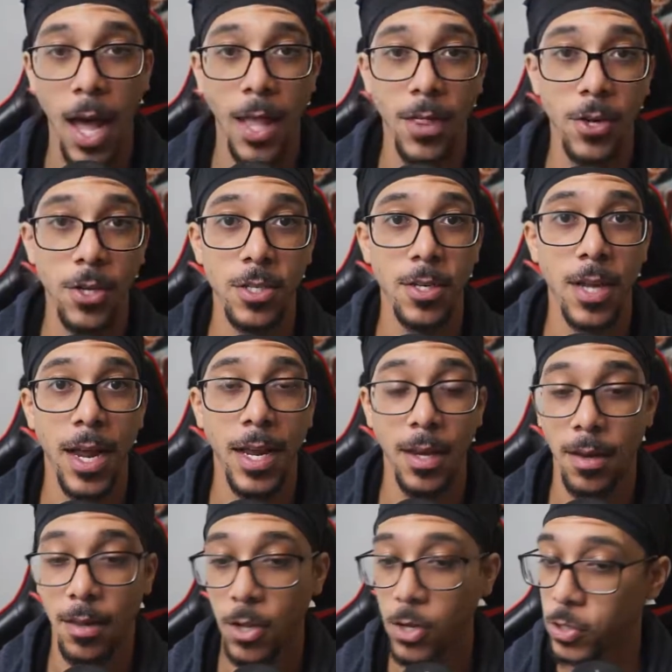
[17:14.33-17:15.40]
There's
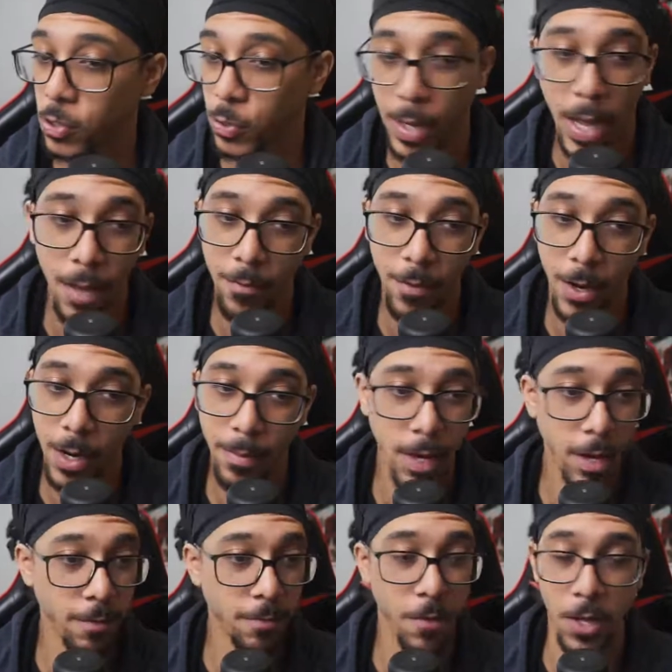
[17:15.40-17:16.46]
not very
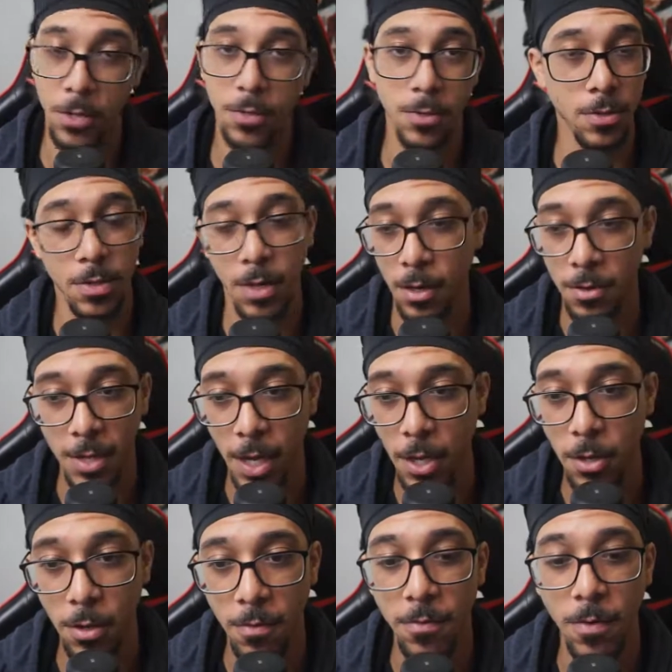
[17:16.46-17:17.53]
many vessels that
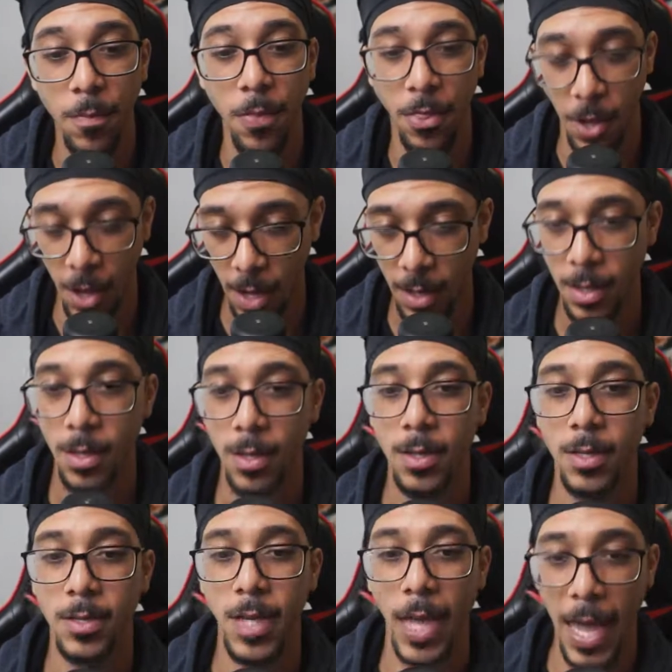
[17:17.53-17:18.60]
take you from thought
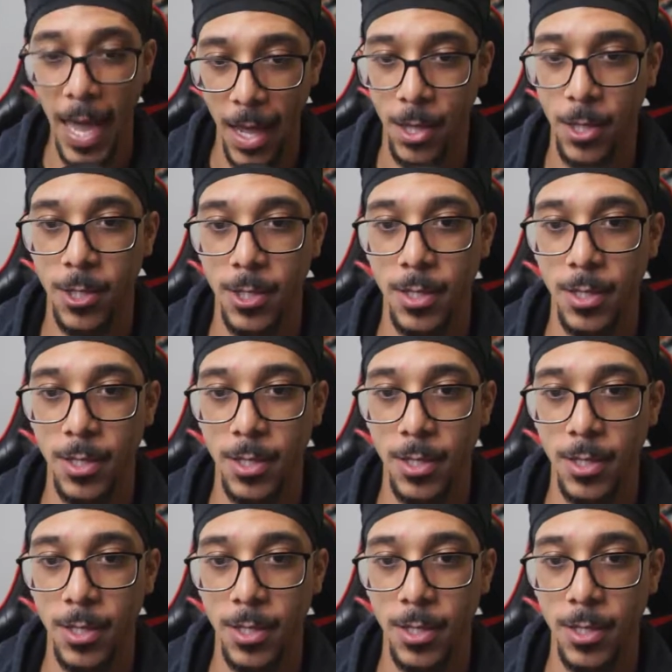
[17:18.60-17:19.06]
to action.